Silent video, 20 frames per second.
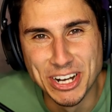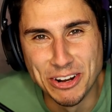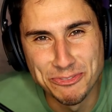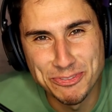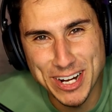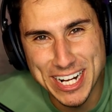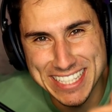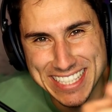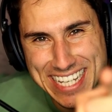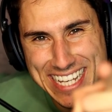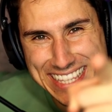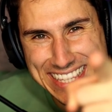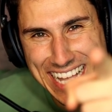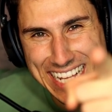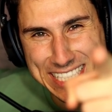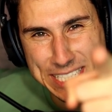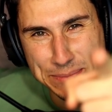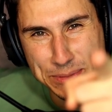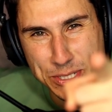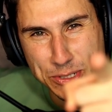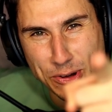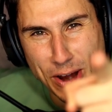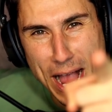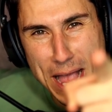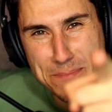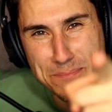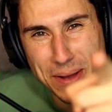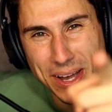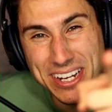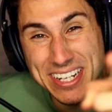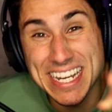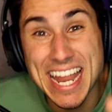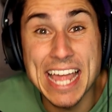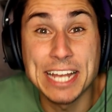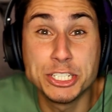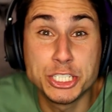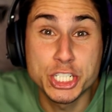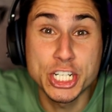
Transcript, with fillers: Don't forget to hit that subscribe button and